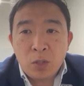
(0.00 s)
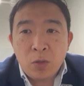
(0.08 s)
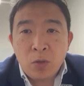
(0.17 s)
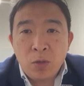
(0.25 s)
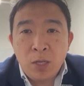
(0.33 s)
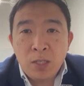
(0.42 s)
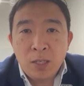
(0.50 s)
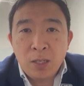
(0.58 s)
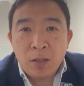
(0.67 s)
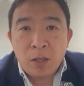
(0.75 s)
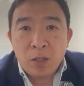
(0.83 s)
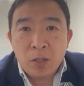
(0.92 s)
you need
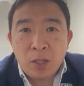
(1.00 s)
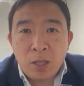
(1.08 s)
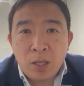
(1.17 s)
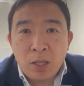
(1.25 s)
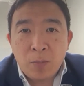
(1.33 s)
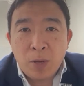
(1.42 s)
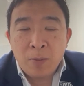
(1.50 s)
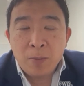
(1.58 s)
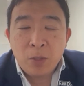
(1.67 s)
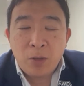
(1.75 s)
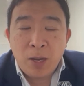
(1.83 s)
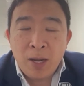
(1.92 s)
to, because the problem
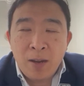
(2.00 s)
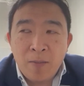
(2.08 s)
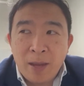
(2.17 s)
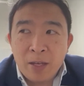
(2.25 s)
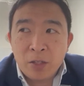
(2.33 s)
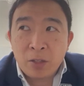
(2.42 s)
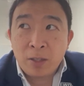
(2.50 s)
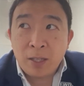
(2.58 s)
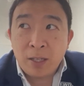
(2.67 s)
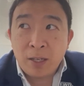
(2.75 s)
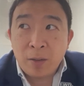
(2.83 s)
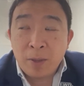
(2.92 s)
is you can't have magical
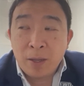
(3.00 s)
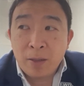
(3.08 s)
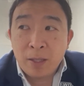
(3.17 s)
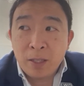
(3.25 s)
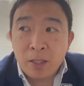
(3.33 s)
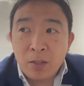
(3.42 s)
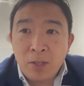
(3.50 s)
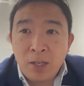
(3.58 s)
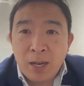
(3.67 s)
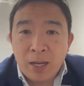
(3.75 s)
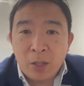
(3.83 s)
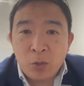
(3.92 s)
thinking about this. You
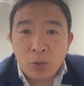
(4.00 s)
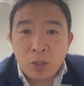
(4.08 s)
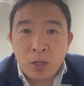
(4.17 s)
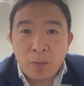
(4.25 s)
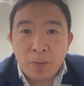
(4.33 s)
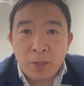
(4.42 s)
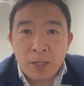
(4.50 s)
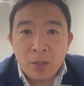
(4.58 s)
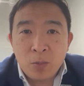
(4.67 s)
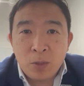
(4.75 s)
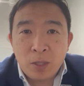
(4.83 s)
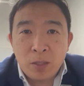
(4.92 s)
need actual companies
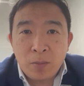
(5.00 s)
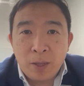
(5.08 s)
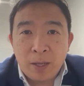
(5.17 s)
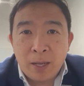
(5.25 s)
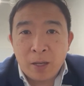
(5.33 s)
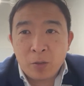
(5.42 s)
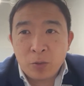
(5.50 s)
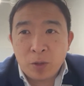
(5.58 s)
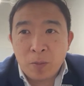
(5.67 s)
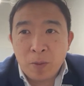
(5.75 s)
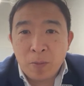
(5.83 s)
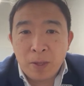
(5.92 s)
willing to make actual
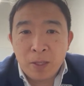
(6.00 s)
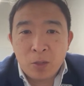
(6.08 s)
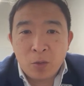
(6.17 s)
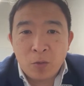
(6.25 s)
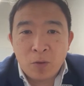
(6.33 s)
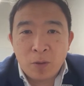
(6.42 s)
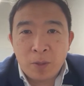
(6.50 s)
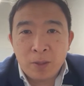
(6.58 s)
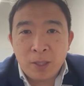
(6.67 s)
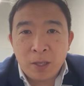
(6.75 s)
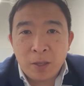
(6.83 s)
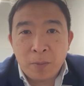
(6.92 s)
commitments over a
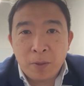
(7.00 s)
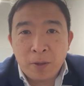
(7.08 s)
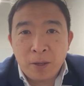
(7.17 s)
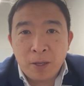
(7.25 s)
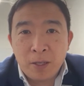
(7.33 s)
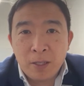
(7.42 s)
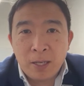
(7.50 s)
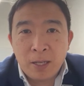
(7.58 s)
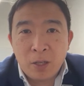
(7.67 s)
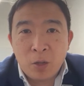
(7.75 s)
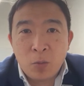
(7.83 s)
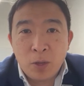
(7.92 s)
multi-year period to say,
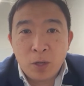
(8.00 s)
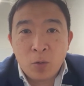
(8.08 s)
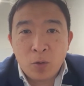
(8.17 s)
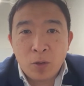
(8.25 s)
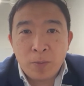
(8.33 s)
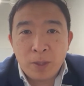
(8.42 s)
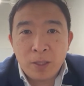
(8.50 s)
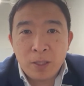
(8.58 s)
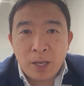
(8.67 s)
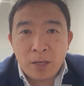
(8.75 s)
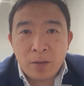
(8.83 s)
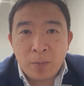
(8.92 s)
look, we are going to build the
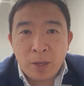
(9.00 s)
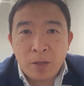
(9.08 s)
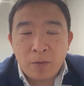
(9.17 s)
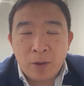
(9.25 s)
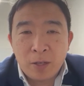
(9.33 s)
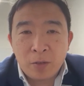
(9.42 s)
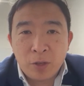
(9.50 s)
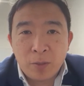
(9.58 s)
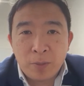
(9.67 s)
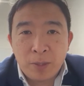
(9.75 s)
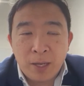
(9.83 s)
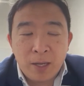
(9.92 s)
same
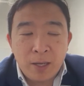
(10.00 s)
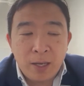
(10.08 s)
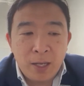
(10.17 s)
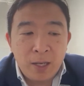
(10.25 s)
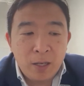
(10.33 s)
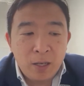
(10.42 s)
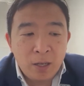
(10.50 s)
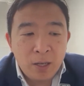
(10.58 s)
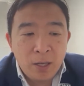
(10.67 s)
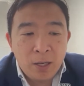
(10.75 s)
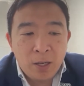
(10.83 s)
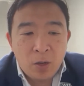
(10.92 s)
manufacturing plant in
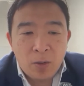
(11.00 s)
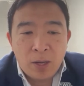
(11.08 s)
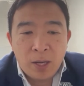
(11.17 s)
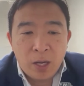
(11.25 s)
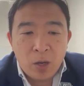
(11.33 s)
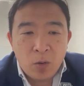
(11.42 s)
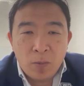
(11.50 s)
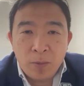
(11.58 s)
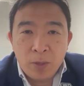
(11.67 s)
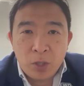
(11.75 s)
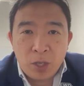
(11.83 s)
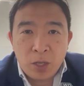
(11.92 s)
Ohio or
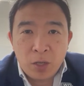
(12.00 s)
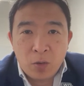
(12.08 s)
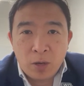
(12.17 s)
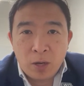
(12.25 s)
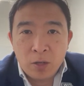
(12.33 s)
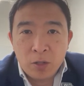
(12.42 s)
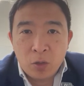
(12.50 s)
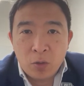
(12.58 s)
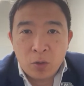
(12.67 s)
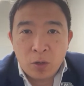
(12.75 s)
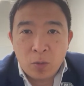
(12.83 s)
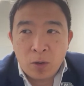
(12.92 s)
Michigan or
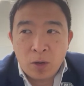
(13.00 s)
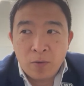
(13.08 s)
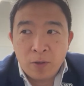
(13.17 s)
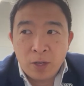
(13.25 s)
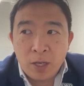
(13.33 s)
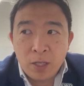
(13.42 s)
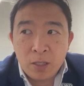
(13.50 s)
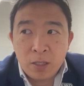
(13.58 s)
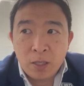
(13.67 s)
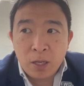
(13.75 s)
Arizona or wherever it is.